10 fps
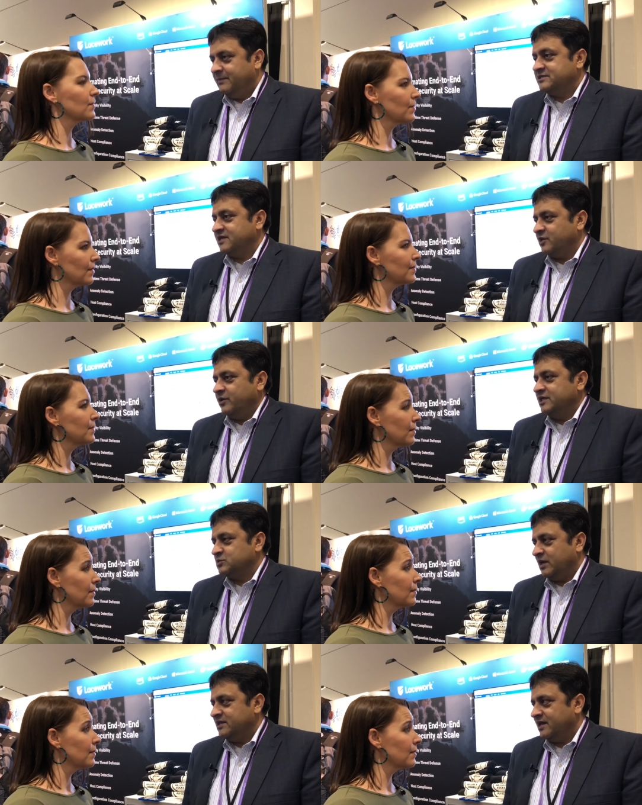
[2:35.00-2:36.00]
Speaker 1: But security
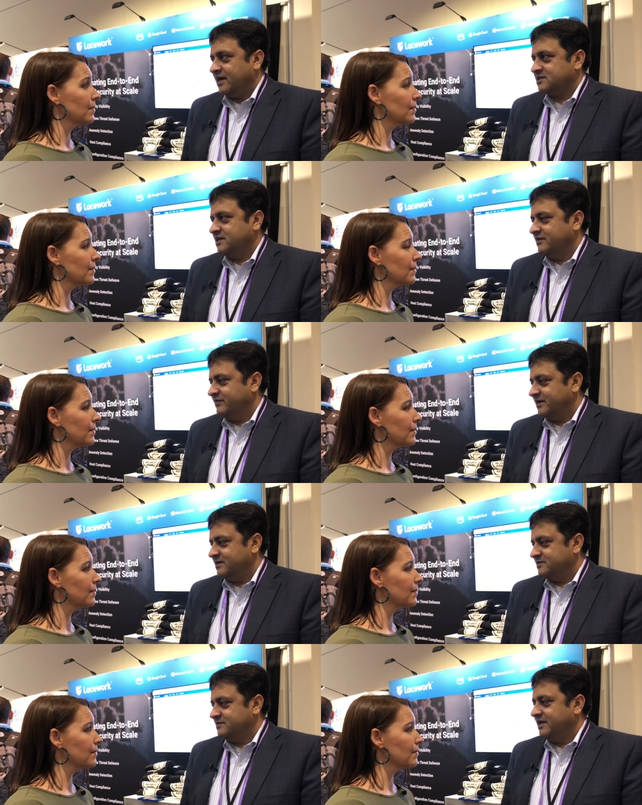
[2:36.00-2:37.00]
is one thing actually
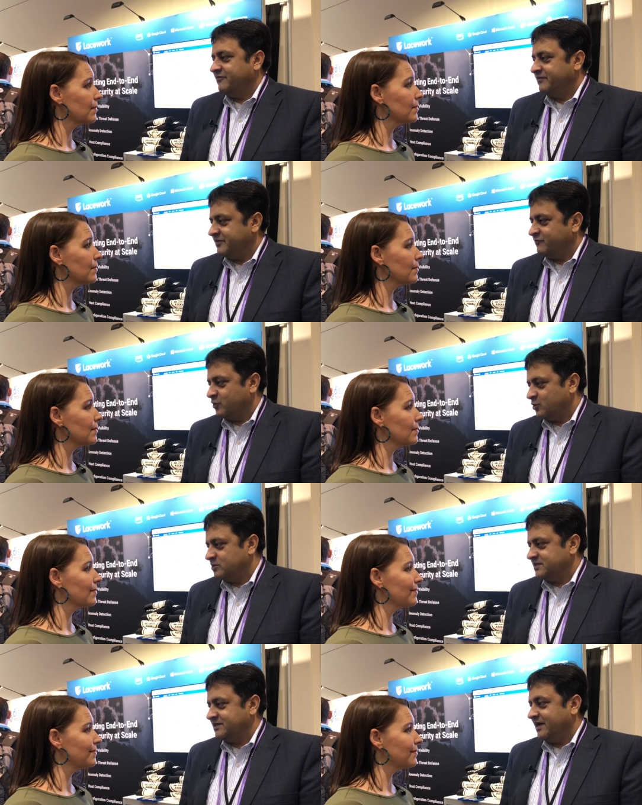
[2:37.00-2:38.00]
where they have 54
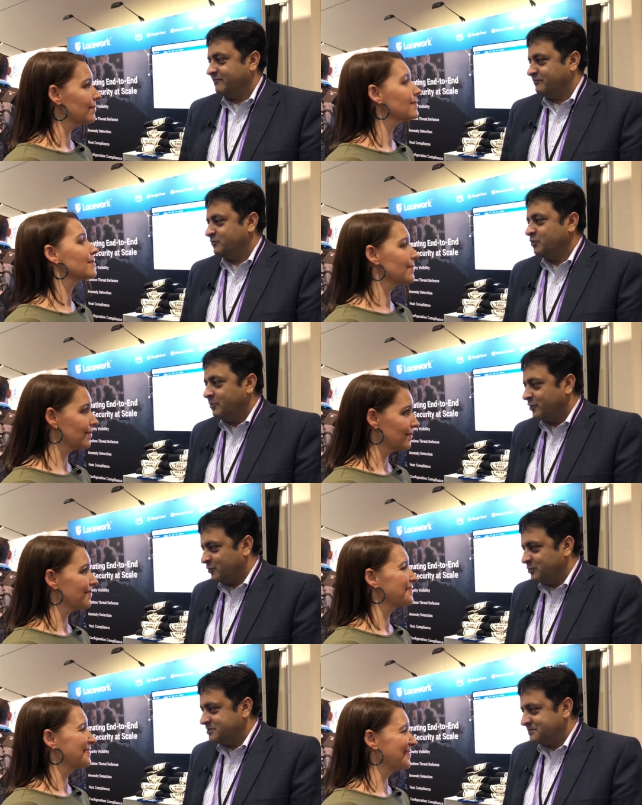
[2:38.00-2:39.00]
tools and they have two more
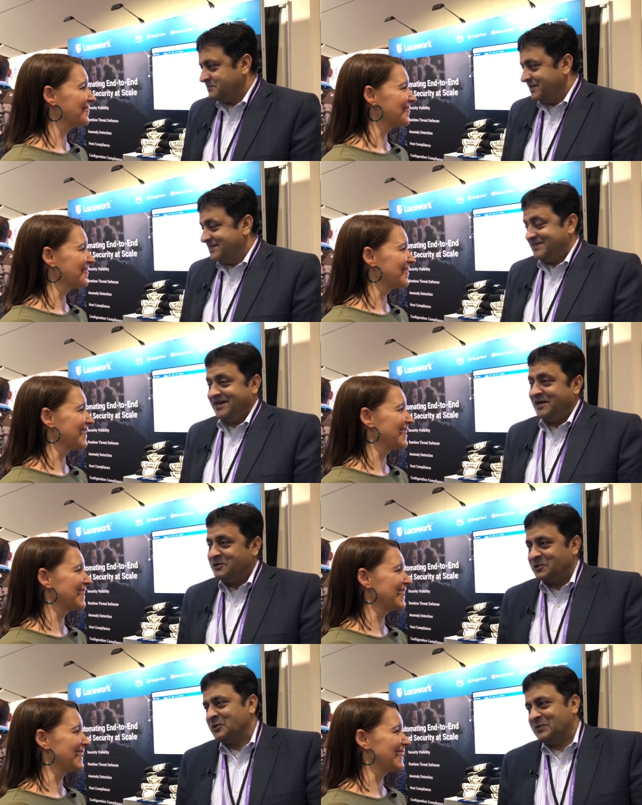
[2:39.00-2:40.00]
tools they
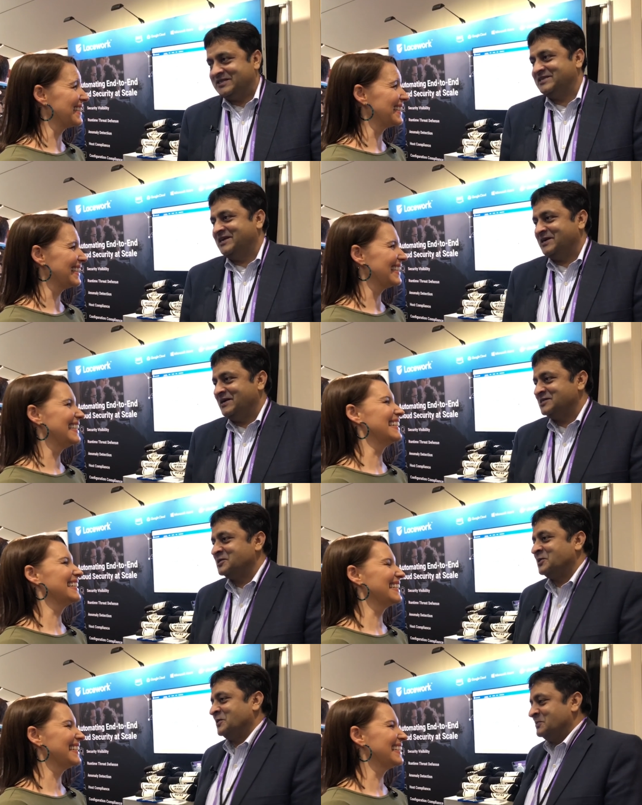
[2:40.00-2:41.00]
really don't know whether they are
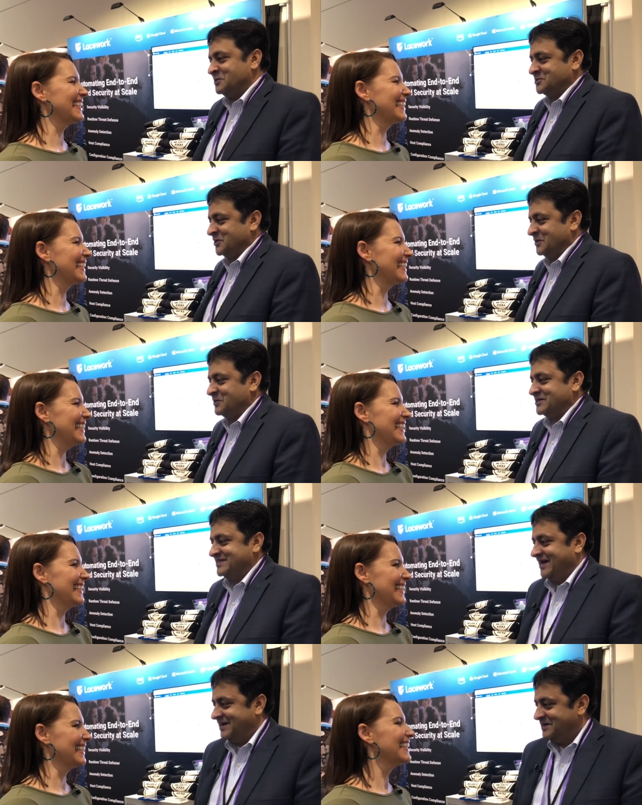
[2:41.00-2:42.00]
less secure or more secure
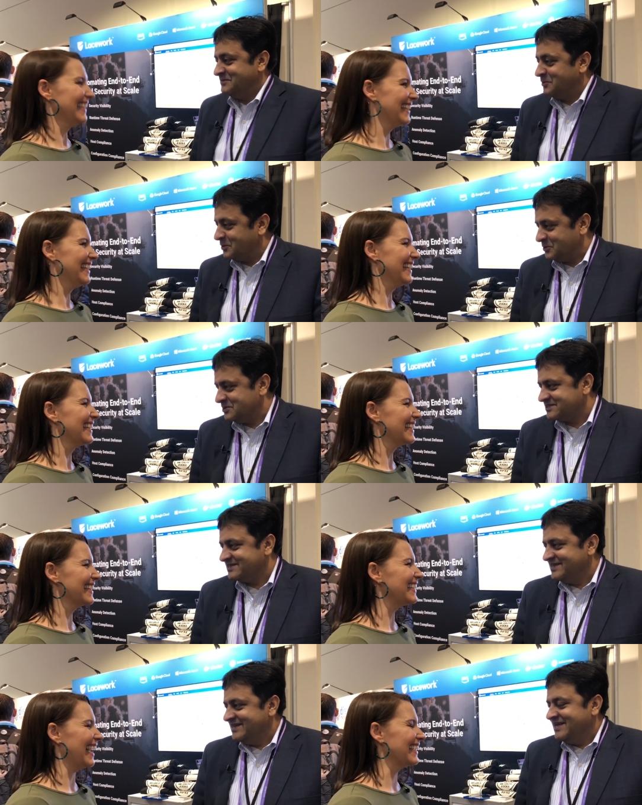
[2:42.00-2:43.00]
because they added more tools.
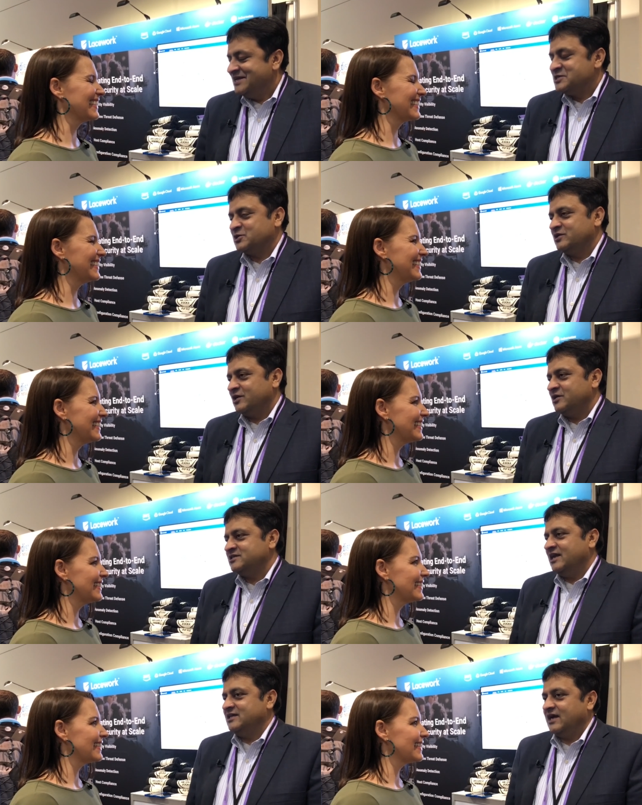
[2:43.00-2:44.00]
Yeah. So the
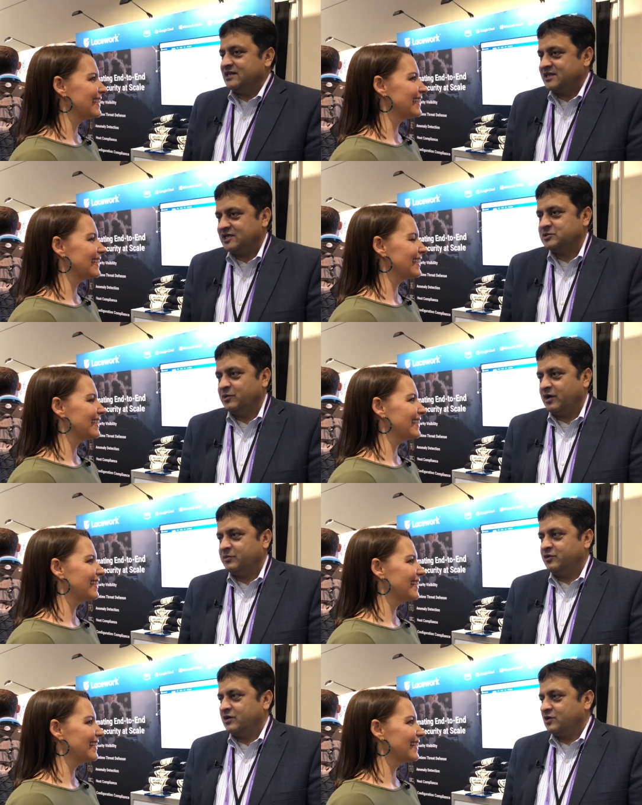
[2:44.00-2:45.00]
question, I think, I think there has to be a
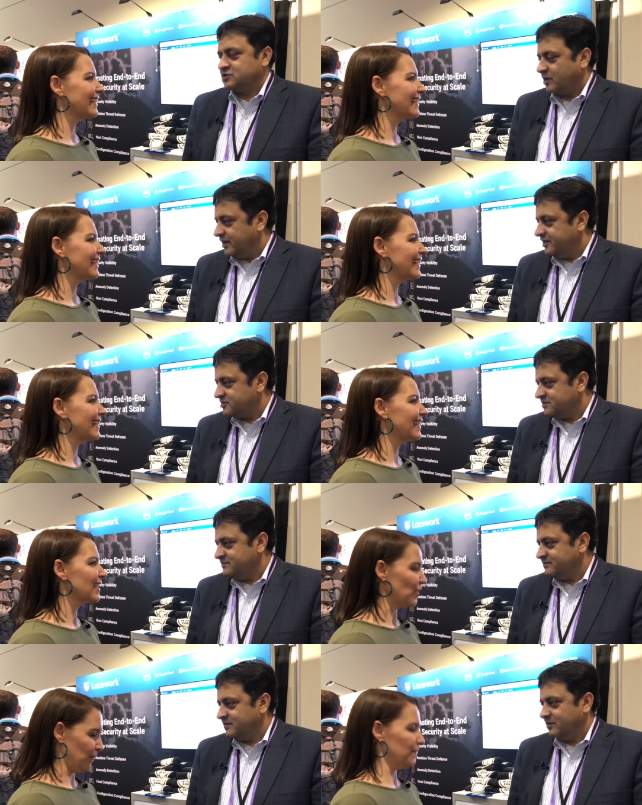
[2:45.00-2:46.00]
lot more
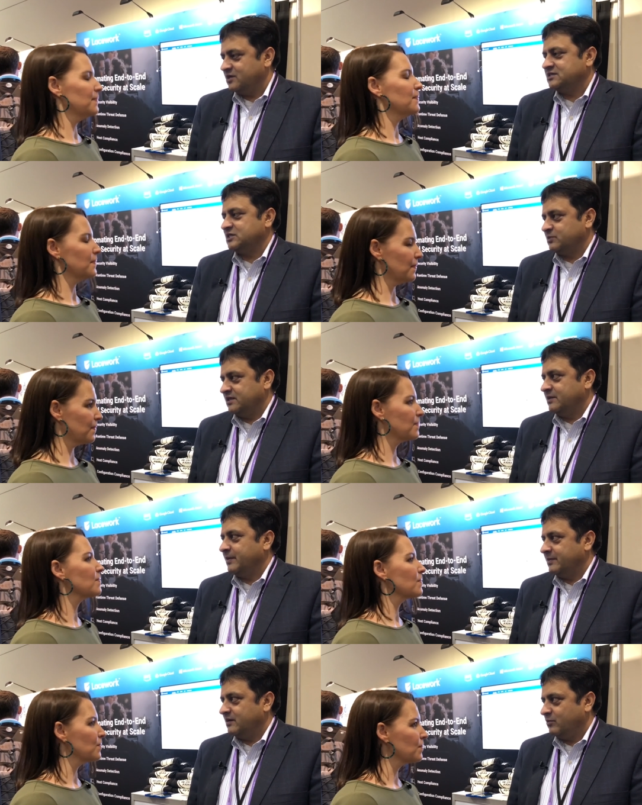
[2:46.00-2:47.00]
consolidation because that's one thing
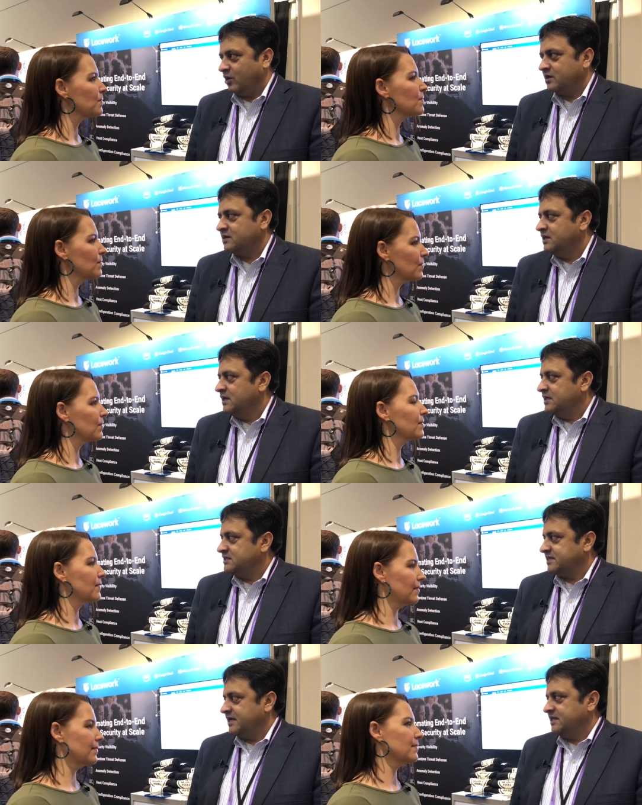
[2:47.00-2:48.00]
people want.
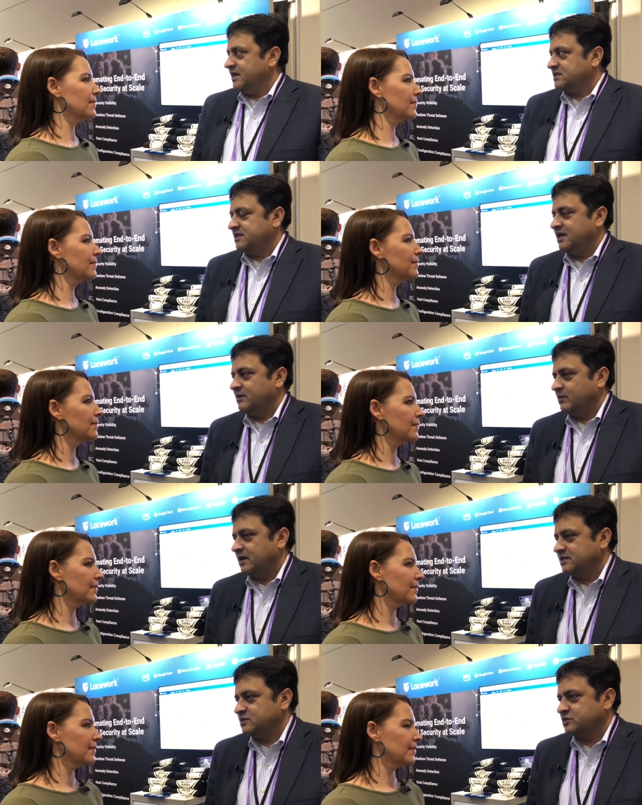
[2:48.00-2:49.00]
The second thing, actually,
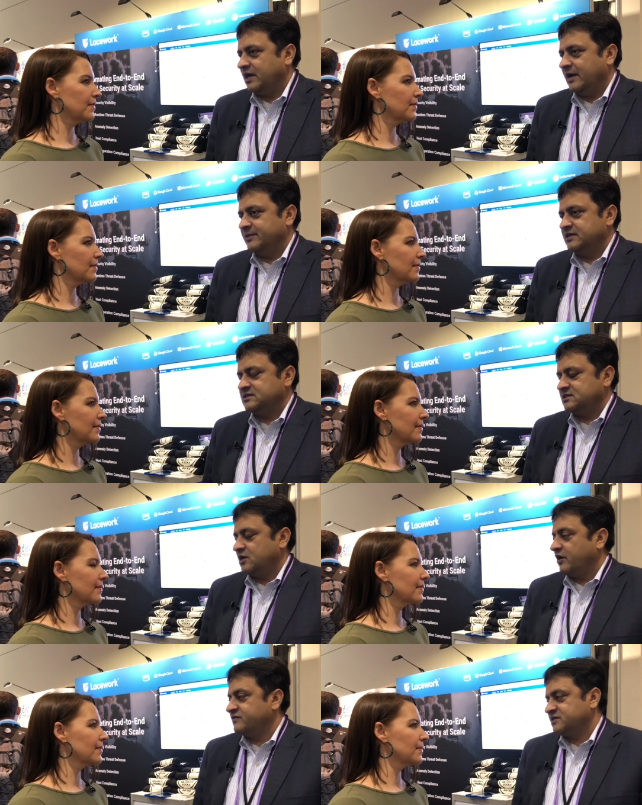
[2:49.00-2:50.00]
I, I think is going to happen is there's
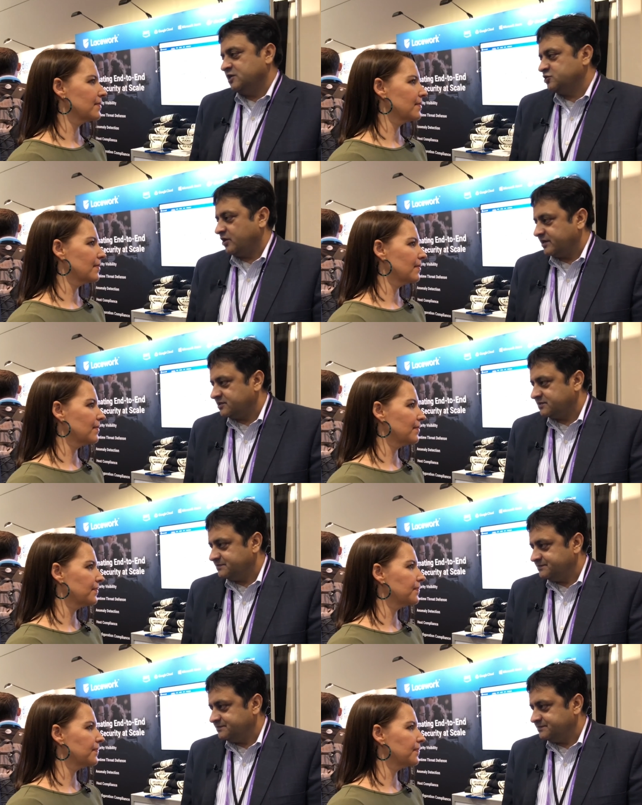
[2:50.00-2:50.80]
a lot of skill shortage.